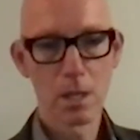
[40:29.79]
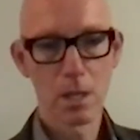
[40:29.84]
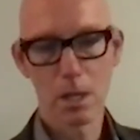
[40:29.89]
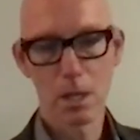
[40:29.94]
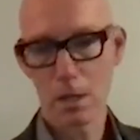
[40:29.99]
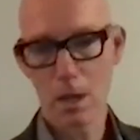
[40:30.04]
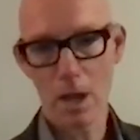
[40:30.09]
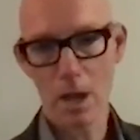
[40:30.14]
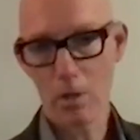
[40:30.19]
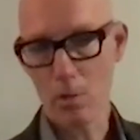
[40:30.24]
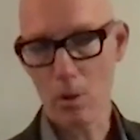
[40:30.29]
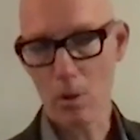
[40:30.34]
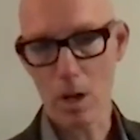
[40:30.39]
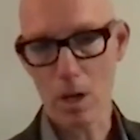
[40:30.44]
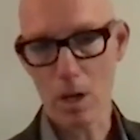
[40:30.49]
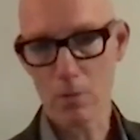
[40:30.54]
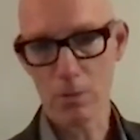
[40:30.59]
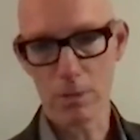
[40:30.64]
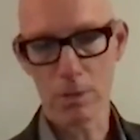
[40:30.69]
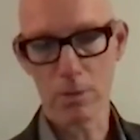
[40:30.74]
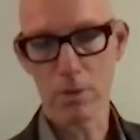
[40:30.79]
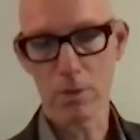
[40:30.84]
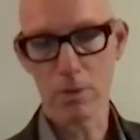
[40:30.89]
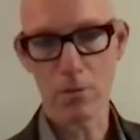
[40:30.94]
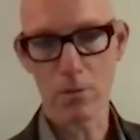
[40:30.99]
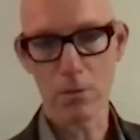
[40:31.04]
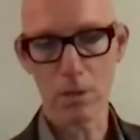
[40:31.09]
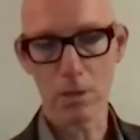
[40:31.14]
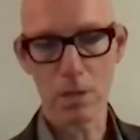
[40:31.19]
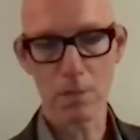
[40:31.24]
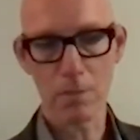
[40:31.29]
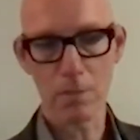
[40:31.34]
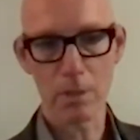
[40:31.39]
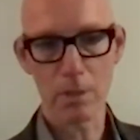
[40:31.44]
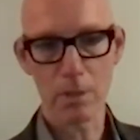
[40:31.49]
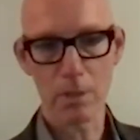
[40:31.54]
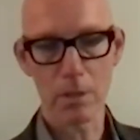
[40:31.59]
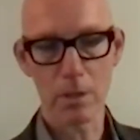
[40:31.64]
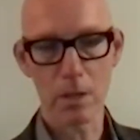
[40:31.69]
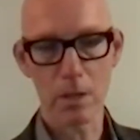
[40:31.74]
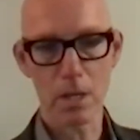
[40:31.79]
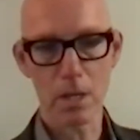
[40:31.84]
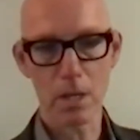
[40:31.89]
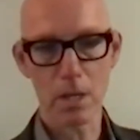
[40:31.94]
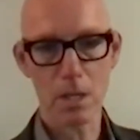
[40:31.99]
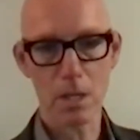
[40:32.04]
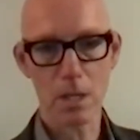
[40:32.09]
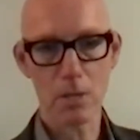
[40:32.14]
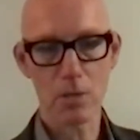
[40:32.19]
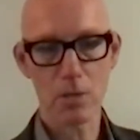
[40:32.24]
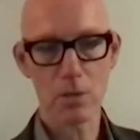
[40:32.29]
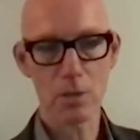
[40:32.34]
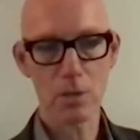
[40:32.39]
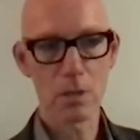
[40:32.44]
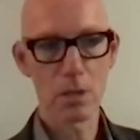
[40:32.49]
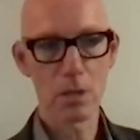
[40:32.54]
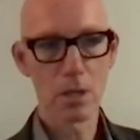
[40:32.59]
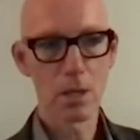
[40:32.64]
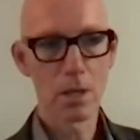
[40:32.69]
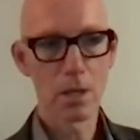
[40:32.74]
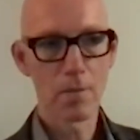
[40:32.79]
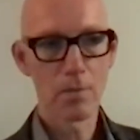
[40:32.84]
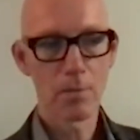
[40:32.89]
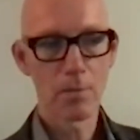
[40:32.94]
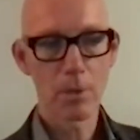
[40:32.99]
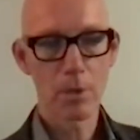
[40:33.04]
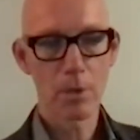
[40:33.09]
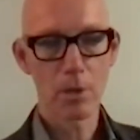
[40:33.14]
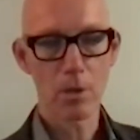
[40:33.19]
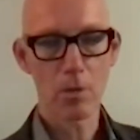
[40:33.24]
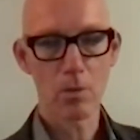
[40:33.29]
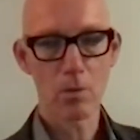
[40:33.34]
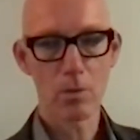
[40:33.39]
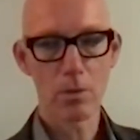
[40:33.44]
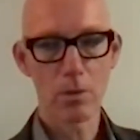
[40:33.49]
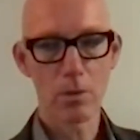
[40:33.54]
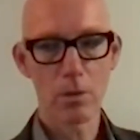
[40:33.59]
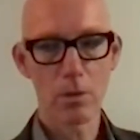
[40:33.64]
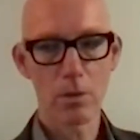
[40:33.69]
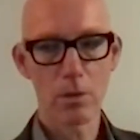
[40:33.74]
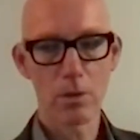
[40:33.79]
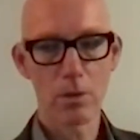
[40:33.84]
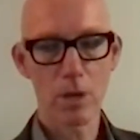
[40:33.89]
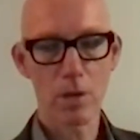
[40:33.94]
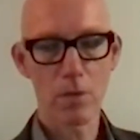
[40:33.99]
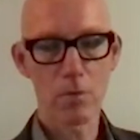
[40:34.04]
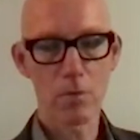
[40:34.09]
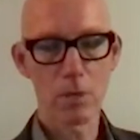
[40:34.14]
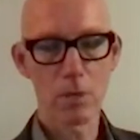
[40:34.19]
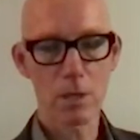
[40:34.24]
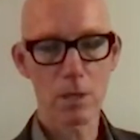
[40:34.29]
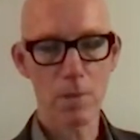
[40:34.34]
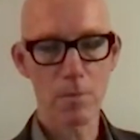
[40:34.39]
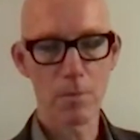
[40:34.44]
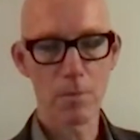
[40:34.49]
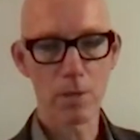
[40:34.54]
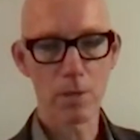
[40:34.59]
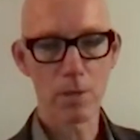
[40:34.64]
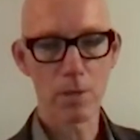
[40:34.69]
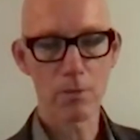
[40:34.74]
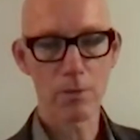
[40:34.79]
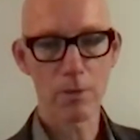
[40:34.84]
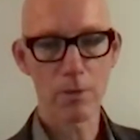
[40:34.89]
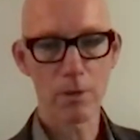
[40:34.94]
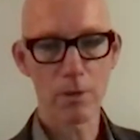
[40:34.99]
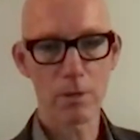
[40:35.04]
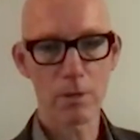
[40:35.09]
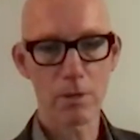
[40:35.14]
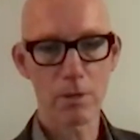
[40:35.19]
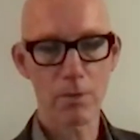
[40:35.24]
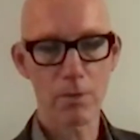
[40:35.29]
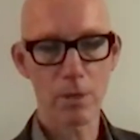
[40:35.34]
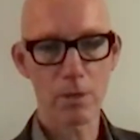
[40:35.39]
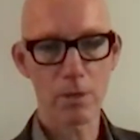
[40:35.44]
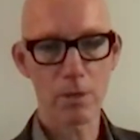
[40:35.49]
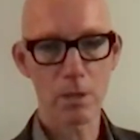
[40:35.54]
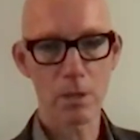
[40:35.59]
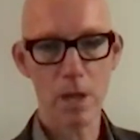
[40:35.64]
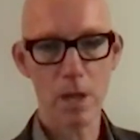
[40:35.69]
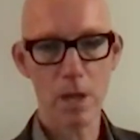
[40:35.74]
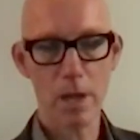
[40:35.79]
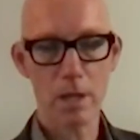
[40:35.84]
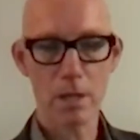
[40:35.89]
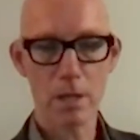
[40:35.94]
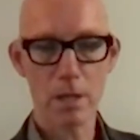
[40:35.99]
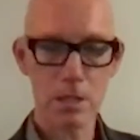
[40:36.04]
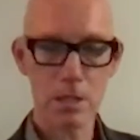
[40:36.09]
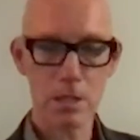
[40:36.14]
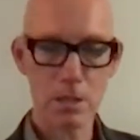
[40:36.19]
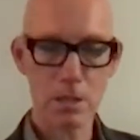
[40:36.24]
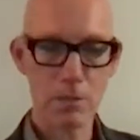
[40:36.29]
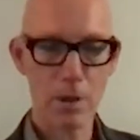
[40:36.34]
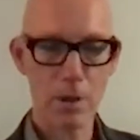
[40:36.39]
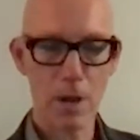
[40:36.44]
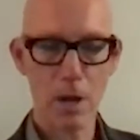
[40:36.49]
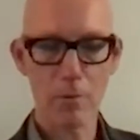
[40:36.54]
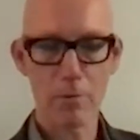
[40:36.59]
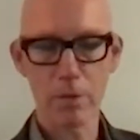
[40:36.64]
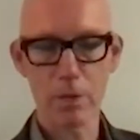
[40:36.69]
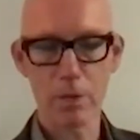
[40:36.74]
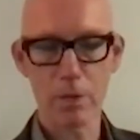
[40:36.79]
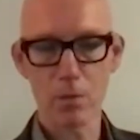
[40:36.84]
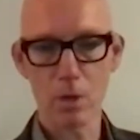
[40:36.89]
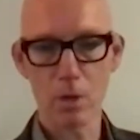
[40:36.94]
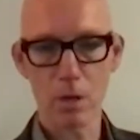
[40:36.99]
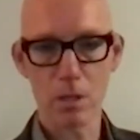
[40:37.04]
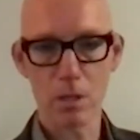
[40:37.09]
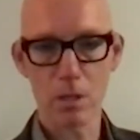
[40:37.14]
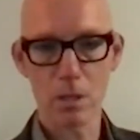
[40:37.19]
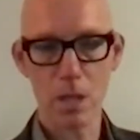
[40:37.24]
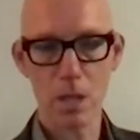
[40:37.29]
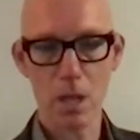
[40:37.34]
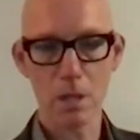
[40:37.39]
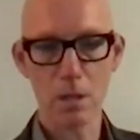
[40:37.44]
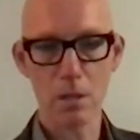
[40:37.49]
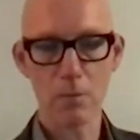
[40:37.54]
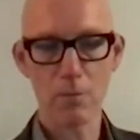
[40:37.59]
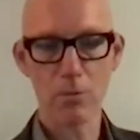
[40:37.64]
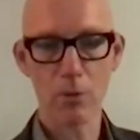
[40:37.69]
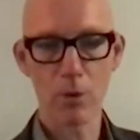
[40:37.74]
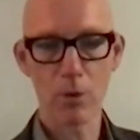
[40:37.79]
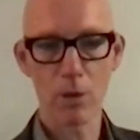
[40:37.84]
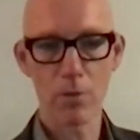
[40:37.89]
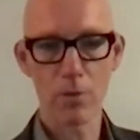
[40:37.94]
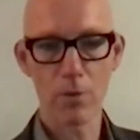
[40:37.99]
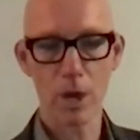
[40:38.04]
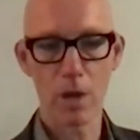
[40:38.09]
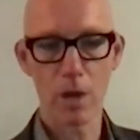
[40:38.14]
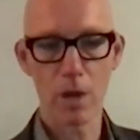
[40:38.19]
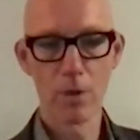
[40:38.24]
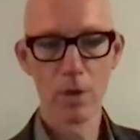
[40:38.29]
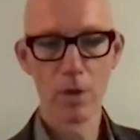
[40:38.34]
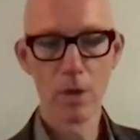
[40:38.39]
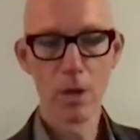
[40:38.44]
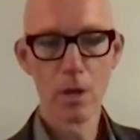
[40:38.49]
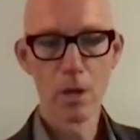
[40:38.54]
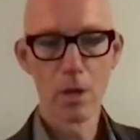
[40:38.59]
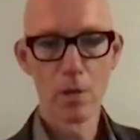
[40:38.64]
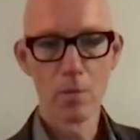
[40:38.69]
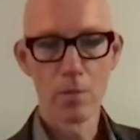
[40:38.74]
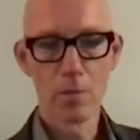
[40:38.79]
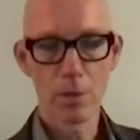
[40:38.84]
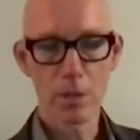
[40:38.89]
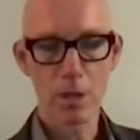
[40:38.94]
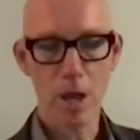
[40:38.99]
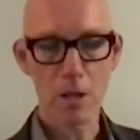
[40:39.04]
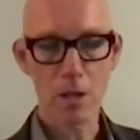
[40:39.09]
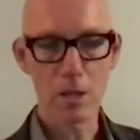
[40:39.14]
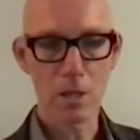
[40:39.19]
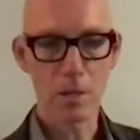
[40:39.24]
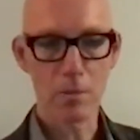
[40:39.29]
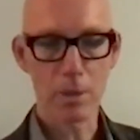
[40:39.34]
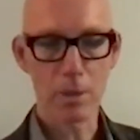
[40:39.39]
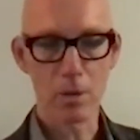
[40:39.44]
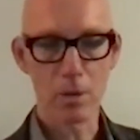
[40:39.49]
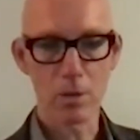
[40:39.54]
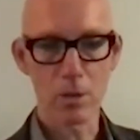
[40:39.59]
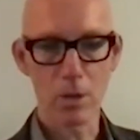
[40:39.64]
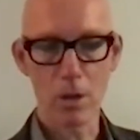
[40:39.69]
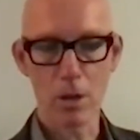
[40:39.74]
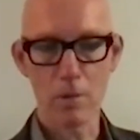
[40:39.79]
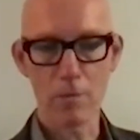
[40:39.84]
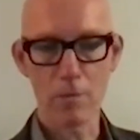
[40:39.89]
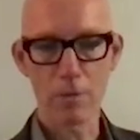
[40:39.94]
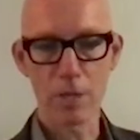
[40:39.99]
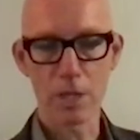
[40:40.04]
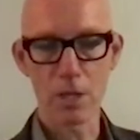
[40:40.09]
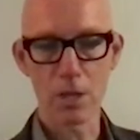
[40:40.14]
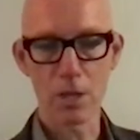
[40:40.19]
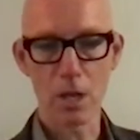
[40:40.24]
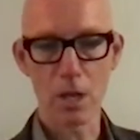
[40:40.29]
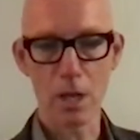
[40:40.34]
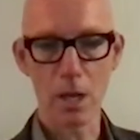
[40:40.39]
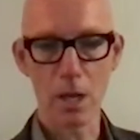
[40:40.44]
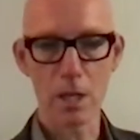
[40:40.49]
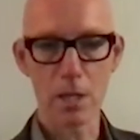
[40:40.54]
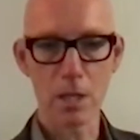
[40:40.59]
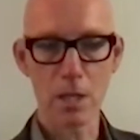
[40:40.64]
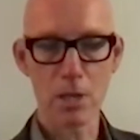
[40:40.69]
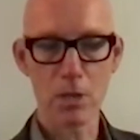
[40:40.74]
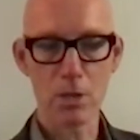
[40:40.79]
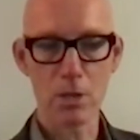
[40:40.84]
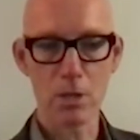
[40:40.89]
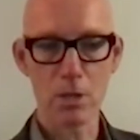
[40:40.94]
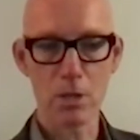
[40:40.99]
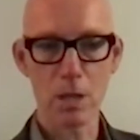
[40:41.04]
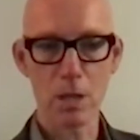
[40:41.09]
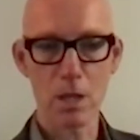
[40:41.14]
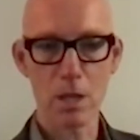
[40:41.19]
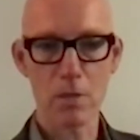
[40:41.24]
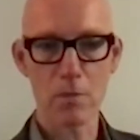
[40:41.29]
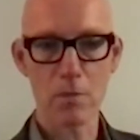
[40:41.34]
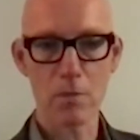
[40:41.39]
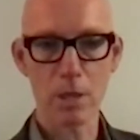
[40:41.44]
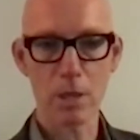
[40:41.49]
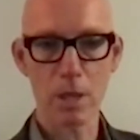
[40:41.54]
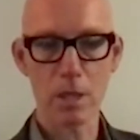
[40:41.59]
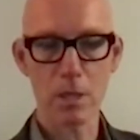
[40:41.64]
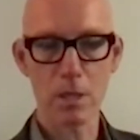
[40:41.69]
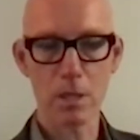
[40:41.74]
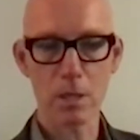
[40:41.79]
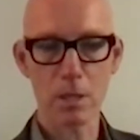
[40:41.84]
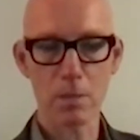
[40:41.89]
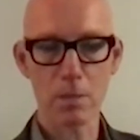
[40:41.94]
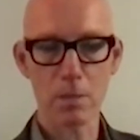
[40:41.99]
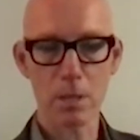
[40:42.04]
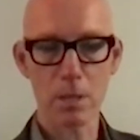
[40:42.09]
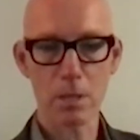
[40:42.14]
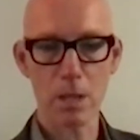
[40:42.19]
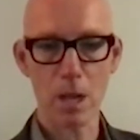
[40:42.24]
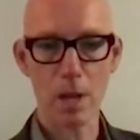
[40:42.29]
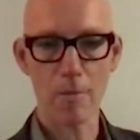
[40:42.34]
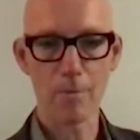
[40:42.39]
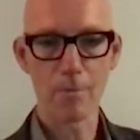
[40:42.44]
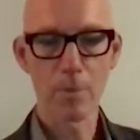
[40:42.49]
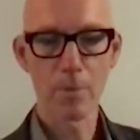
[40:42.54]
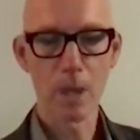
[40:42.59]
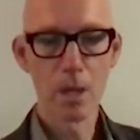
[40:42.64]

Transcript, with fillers: And likewise with the General Assembly of the United Nations. You know, the, the General Assembly was very different in 1965 than it was in 1945, precisely because a lot of decolonization had taken place in the meantime.